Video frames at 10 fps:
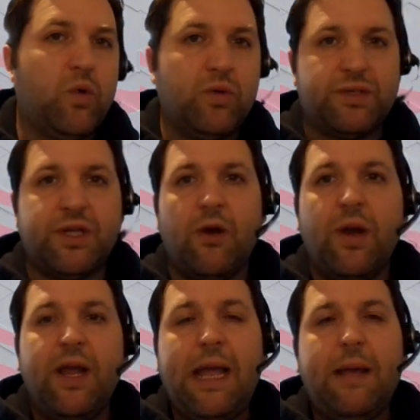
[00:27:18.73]
but
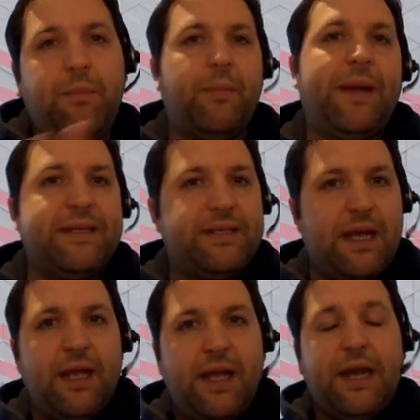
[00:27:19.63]
also implement
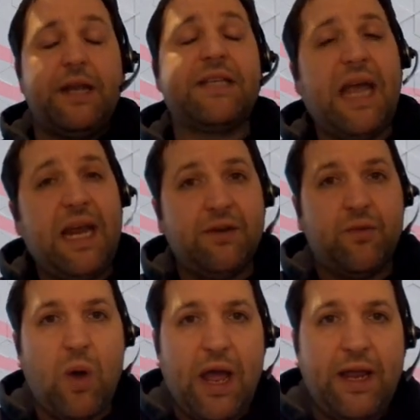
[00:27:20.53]
it in a
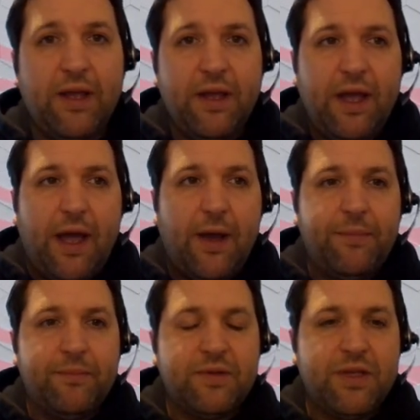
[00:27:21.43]
tailored way
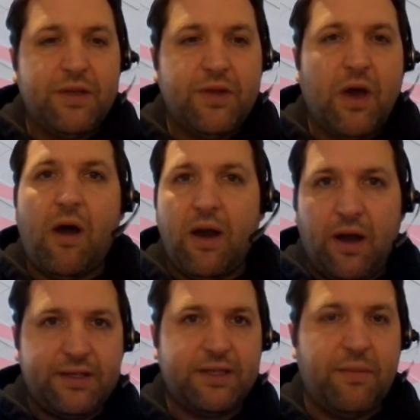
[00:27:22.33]
that
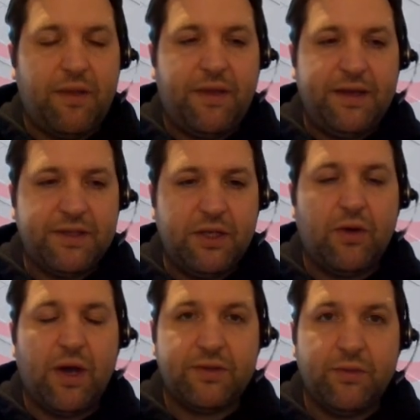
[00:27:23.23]
highlights some of the things that you
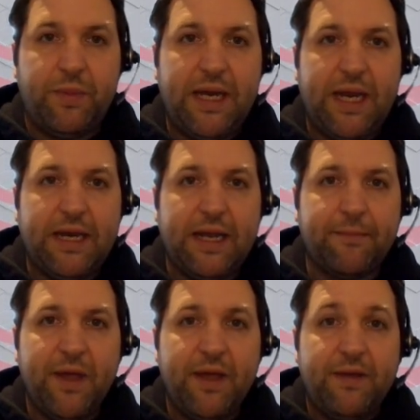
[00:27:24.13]
guys would be
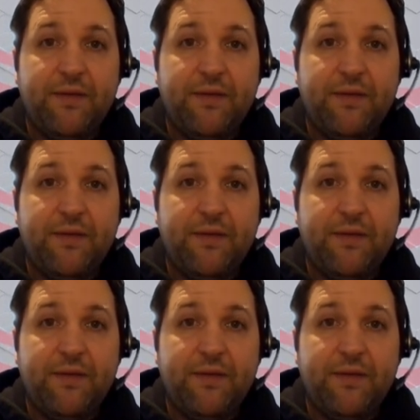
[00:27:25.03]
needing.